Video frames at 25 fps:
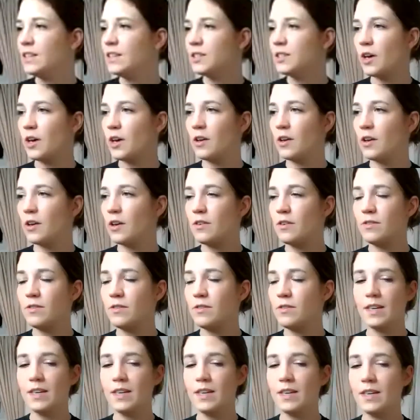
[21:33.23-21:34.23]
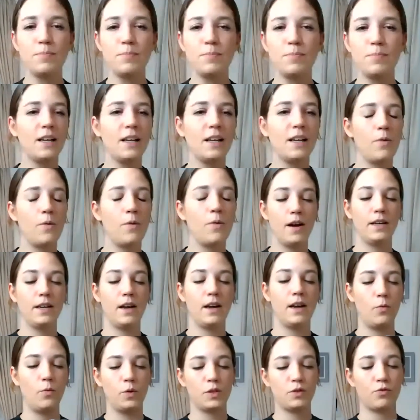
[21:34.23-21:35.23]
So this particular wine was
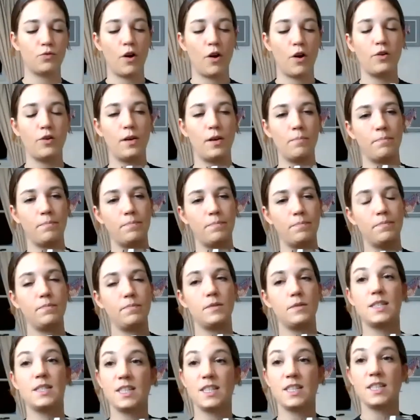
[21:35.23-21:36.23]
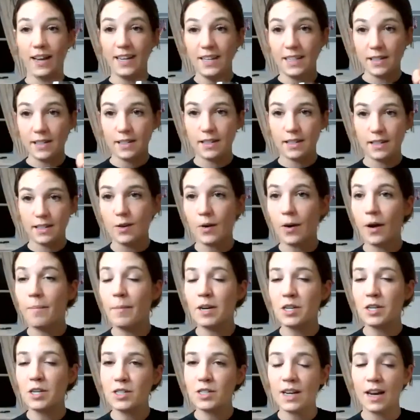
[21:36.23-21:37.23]
grown at sites, so I
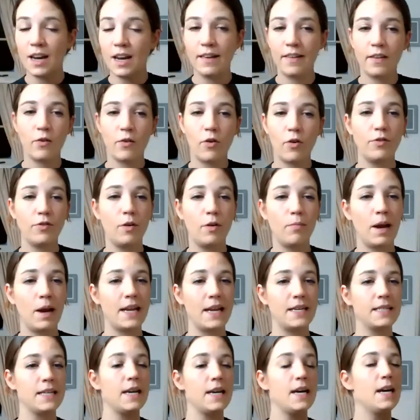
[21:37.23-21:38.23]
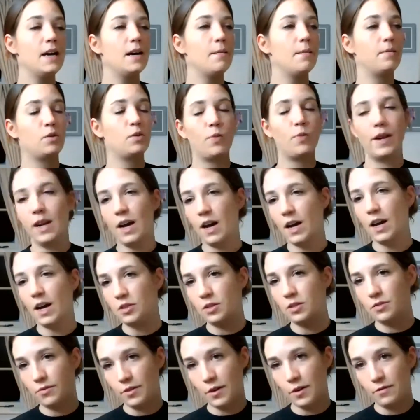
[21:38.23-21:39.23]
mentioned earlier they're often a blend, between
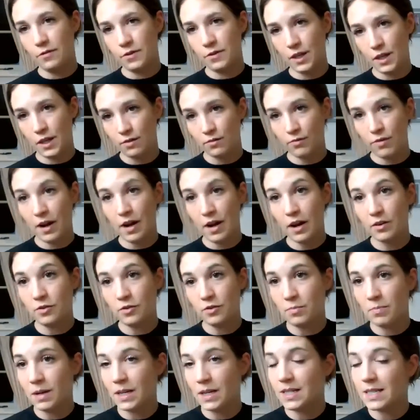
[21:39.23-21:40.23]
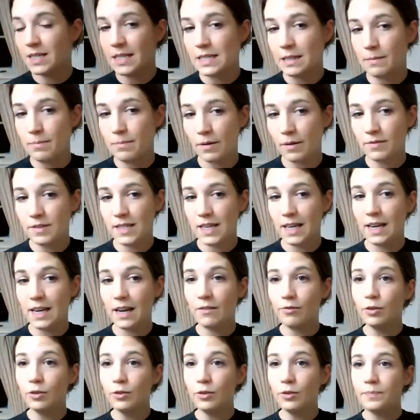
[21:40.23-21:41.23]
150 and 300 meters above sea
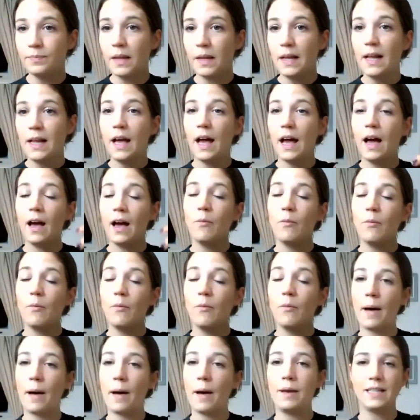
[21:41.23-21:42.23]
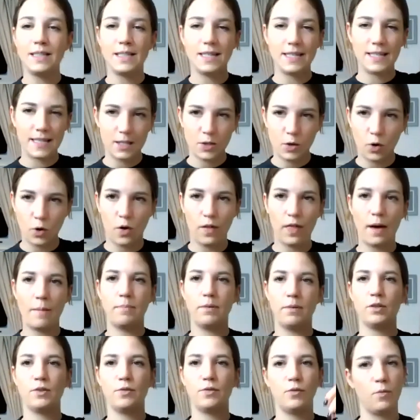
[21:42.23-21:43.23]
level. And what that means is it's got that
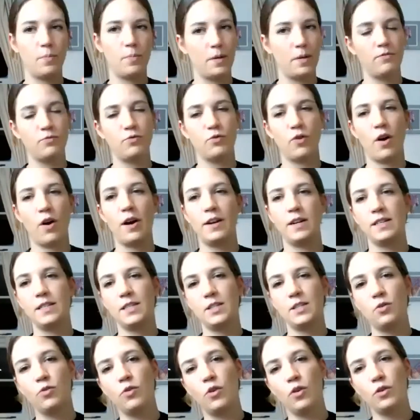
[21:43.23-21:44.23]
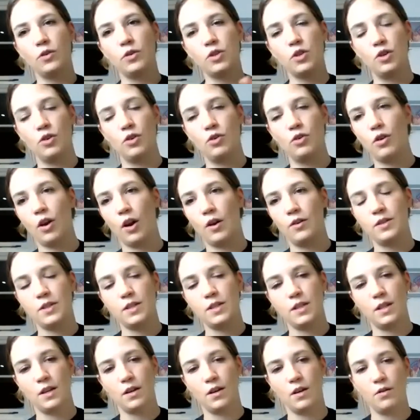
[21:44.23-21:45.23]
beautiful bit of dryness. You're not too close
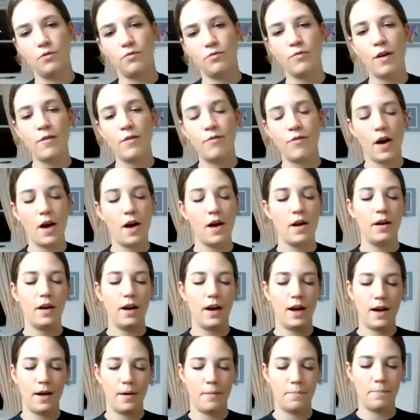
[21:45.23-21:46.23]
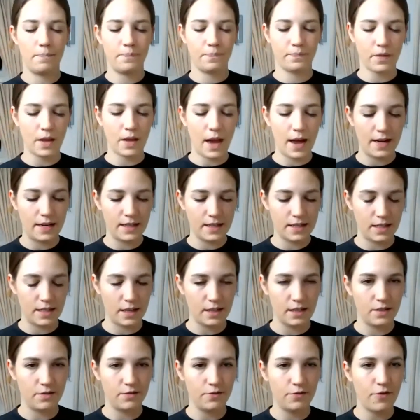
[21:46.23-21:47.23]
to the river, and it's
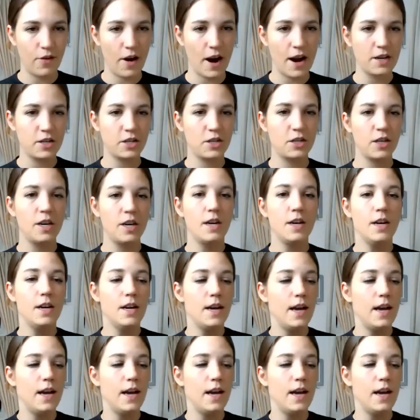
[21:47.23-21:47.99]
nice and fresh.